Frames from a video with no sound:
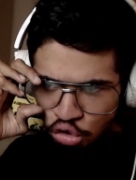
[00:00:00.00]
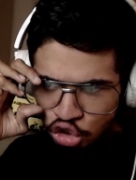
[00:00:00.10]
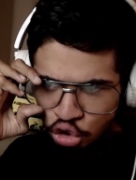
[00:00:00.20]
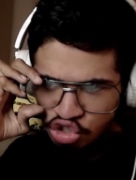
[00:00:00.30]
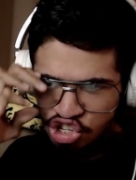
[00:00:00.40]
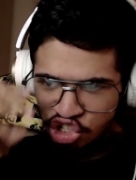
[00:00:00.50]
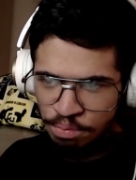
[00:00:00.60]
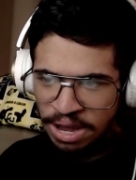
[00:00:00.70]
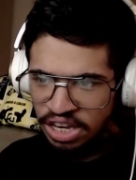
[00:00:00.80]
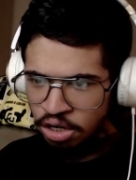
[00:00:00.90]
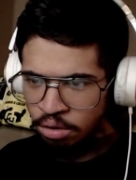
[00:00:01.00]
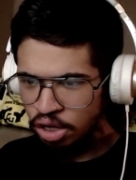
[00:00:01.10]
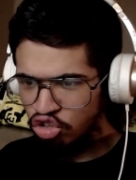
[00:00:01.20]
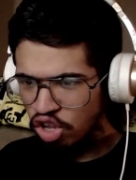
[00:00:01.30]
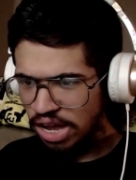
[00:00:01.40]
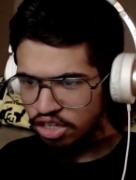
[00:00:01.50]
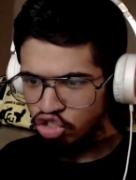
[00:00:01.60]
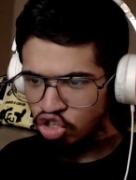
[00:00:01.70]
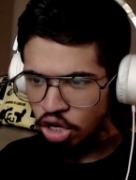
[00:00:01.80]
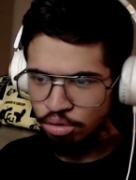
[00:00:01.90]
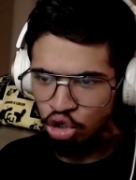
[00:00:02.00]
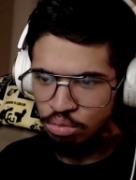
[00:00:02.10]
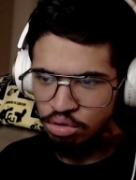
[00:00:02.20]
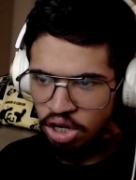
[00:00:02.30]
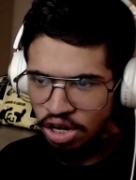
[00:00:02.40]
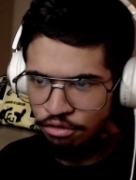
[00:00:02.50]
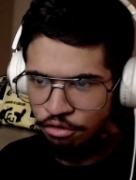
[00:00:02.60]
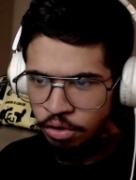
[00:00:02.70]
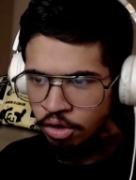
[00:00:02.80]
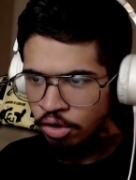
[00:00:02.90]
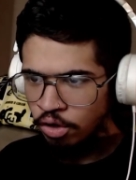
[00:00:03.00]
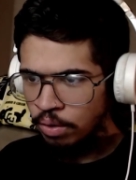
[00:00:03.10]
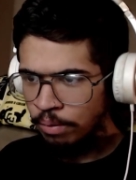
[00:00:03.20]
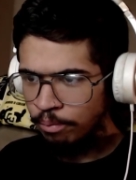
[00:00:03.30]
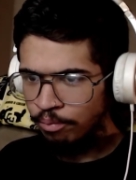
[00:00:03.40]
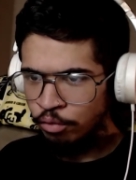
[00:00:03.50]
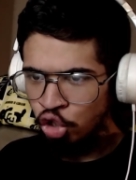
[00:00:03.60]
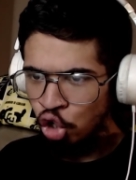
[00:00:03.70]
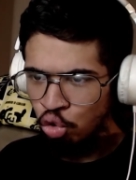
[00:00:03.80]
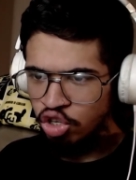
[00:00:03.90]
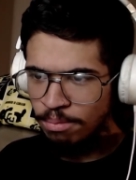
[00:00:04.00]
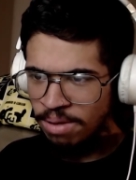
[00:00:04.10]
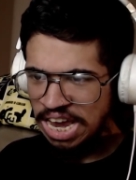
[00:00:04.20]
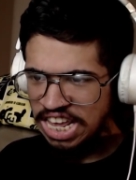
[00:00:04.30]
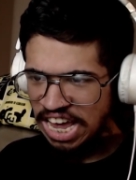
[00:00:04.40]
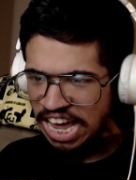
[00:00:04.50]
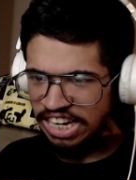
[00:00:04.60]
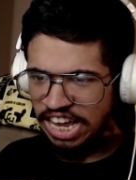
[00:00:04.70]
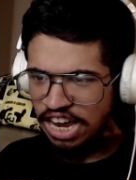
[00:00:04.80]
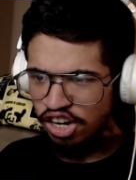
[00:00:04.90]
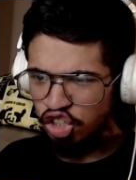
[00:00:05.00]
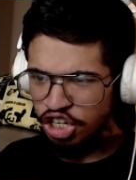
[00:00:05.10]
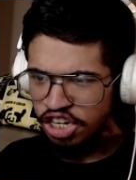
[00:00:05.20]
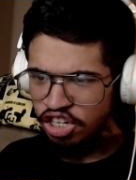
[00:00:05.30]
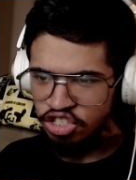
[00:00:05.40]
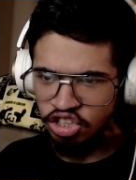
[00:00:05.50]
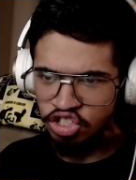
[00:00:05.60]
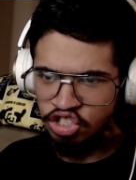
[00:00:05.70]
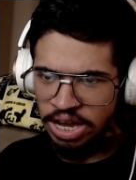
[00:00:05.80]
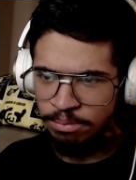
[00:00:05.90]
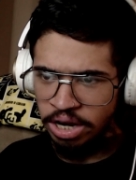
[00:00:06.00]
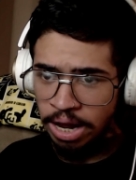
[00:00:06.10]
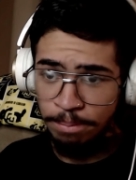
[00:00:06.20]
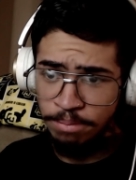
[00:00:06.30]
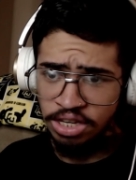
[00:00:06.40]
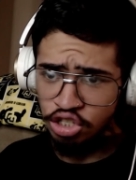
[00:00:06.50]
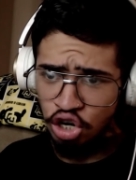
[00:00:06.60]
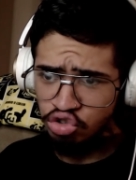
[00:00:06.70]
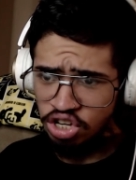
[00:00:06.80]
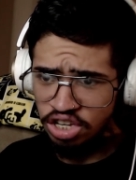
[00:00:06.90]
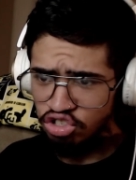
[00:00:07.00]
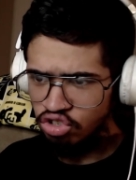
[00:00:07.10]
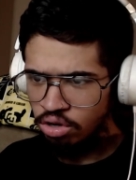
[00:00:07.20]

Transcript: juicy spanking. His like and sub, show him some love. Dude's a maniac and a genius at the same time. Makes no sense.